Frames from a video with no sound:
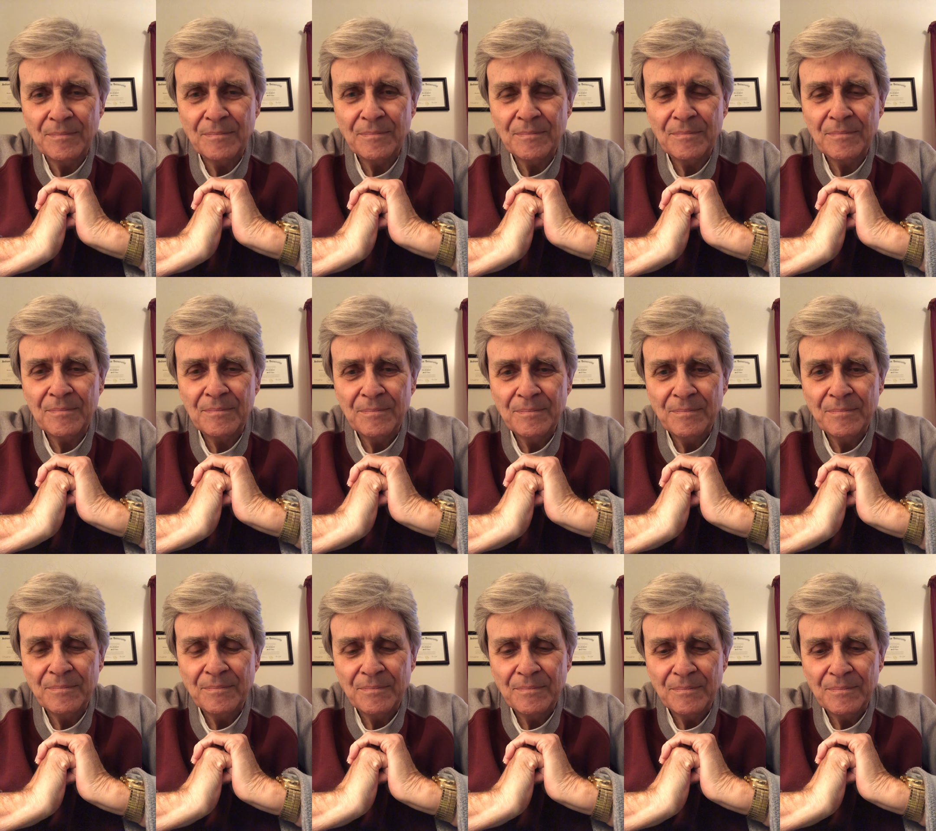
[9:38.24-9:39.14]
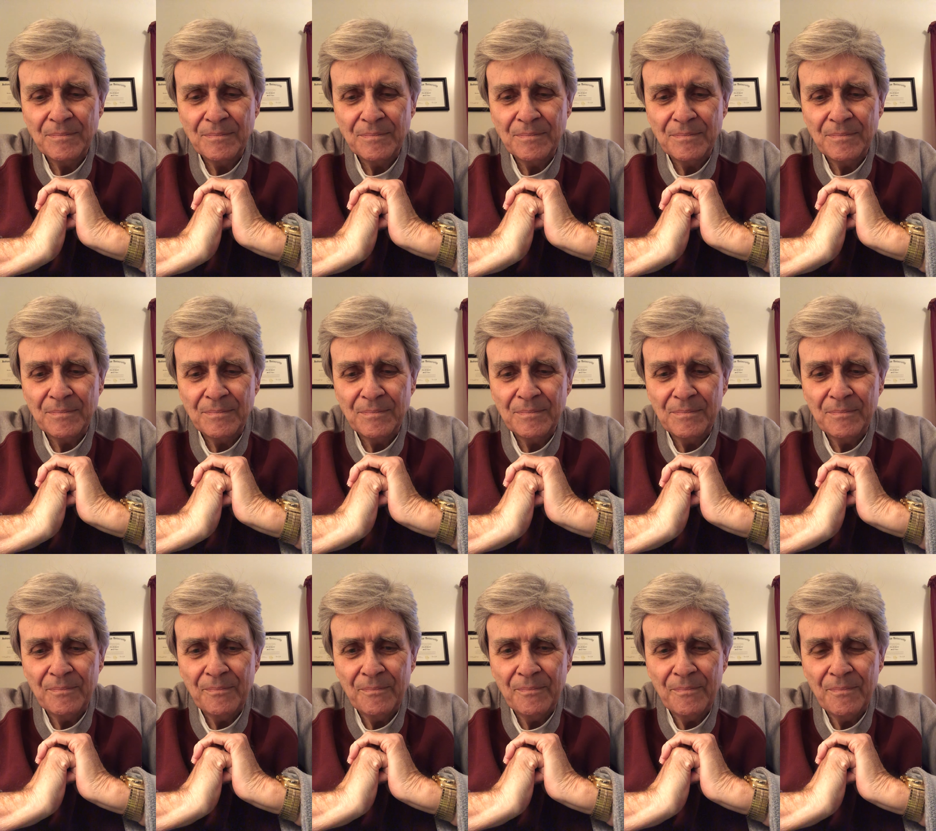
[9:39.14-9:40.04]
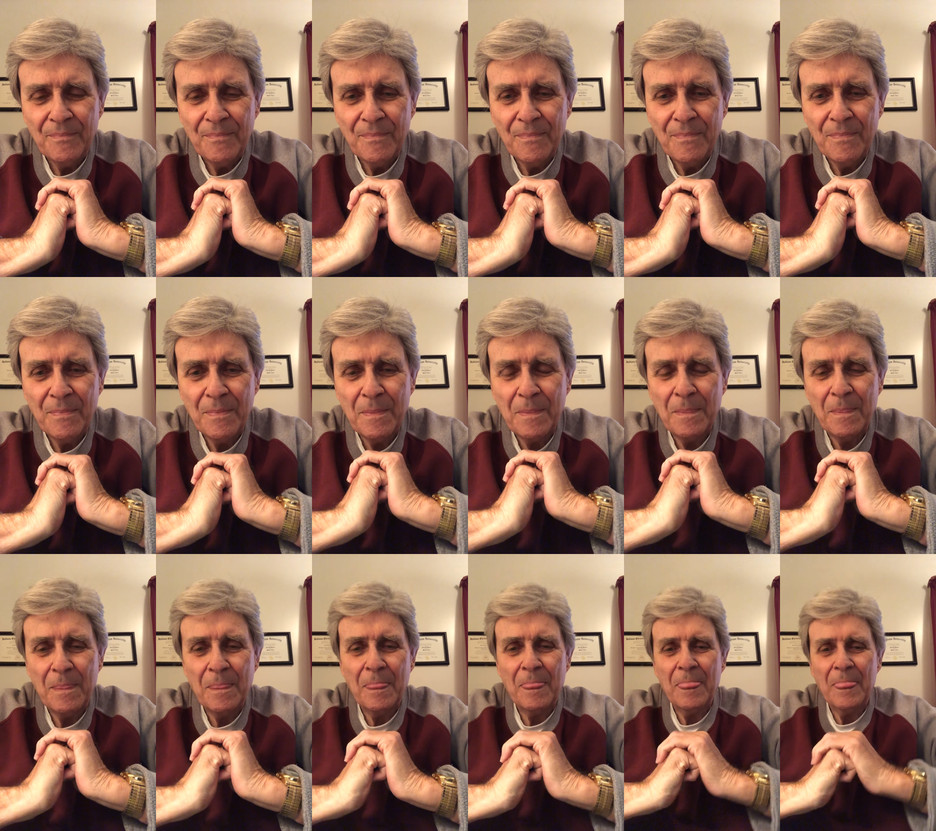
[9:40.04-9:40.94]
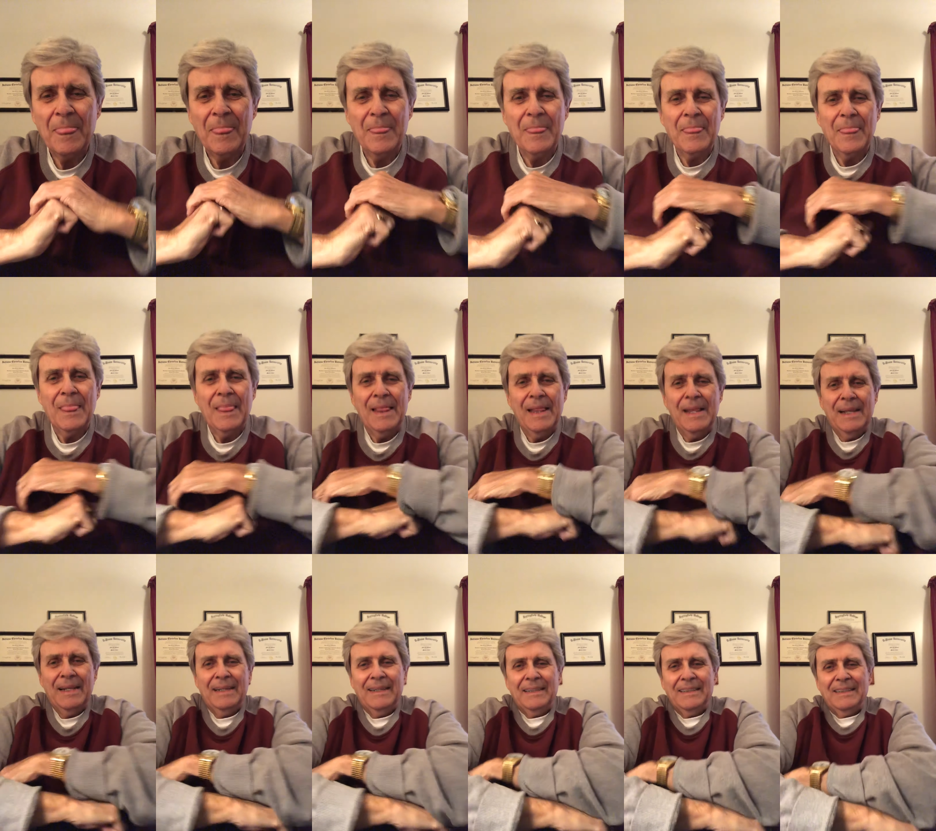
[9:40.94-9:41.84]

No one is speaking in this clip.